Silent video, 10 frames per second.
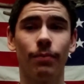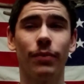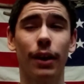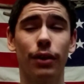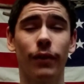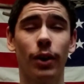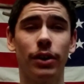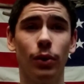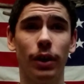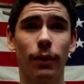That's a very
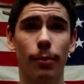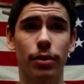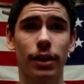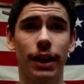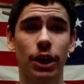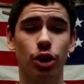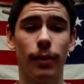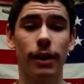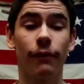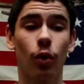2D representation
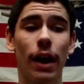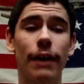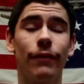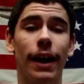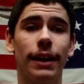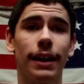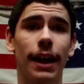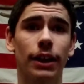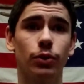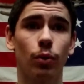made of graphite in
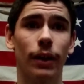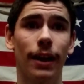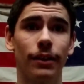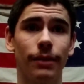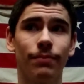actual reality.